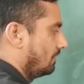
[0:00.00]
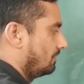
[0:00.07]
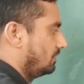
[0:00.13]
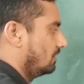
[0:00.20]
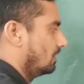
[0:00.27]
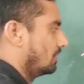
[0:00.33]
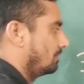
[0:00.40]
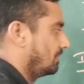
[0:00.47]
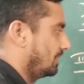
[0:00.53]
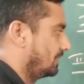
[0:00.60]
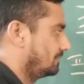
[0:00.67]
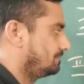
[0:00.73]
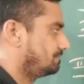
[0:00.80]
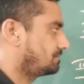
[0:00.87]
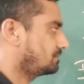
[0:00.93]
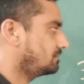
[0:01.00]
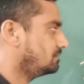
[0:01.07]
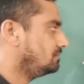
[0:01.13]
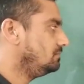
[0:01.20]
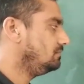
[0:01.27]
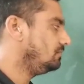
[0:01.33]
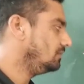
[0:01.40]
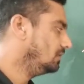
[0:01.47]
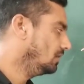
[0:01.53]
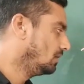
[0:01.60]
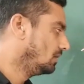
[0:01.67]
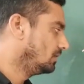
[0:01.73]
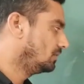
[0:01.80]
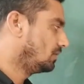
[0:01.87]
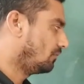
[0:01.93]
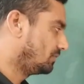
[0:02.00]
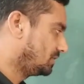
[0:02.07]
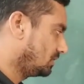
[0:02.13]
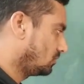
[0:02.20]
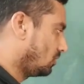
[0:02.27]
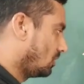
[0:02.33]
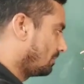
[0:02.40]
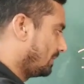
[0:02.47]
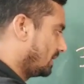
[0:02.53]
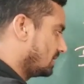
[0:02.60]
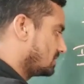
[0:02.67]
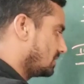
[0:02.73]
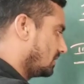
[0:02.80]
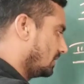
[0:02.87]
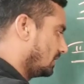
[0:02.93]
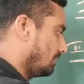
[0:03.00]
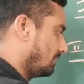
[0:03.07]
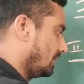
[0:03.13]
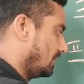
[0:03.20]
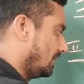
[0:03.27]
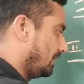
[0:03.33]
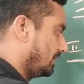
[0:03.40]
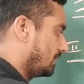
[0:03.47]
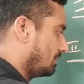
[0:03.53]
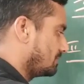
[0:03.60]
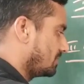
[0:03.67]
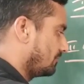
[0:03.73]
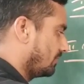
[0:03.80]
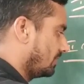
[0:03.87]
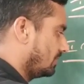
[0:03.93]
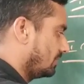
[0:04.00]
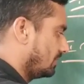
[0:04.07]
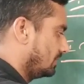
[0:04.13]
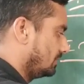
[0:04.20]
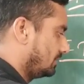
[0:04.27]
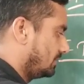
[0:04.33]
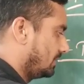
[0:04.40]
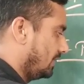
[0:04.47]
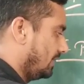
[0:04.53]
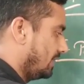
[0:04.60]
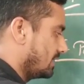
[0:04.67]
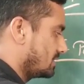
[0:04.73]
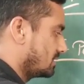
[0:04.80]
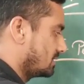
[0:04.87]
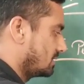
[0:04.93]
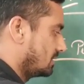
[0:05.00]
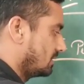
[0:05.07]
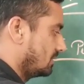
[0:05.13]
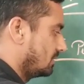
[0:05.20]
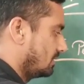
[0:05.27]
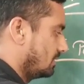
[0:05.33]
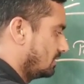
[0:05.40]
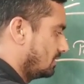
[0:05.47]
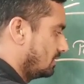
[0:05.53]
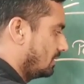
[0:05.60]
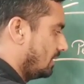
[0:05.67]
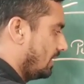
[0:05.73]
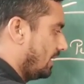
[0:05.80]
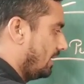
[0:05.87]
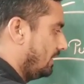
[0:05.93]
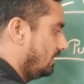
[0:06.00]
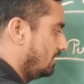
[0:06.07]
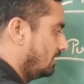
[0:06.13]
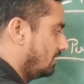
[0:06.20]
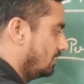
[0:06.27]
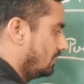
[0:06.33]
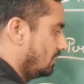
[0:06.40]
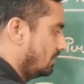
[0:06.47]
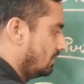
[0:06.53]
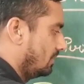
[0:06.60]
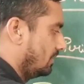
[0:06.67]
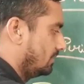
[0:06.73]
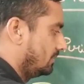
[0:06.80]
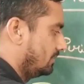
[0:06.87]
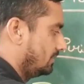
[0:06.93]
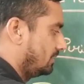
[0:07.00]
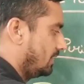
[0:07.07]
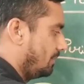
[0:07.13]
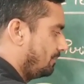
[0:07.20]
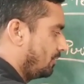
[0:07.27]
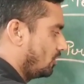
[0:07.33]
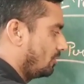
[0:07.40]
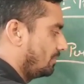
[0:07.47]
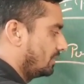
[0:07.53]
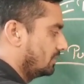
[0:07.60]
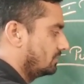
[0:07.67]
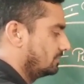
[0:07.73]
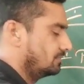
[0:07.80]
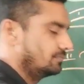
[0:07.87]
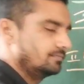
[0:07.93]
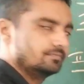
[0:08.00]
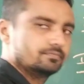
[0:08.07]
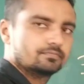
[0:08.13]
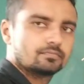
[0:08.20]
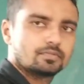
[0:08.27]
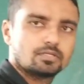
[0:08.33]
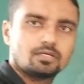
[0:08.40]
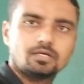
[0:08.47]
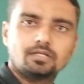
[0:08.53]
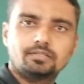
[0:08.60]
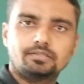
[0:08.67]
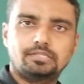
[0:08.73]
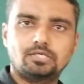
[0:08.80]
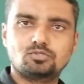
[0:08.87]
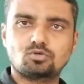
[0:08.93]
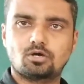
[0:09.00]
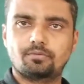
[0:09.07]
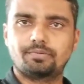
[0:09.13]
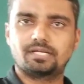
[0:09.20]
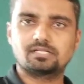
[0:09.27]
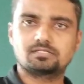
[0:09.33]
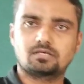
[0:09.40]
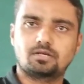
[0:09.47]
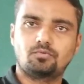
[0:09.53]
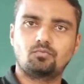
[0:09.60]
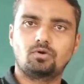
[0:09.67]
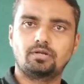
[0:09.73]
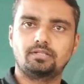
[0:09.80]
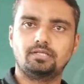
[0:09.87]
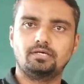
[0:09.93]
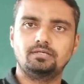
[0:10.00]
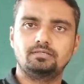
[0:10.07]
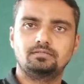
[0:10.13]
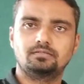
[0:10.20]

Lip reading: Third period. The which are the orbitals are nothing but in terms of here 3s and 3p orbital. These orbitals are involved in the